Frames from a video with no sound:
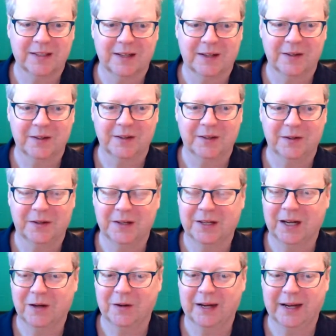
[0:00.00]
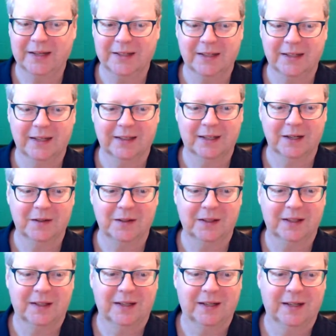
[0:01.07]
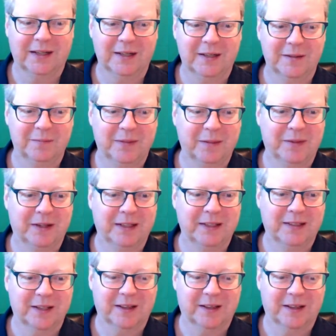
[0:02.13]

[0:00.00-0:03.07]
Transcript: so that you can go ahead and go uh, make money.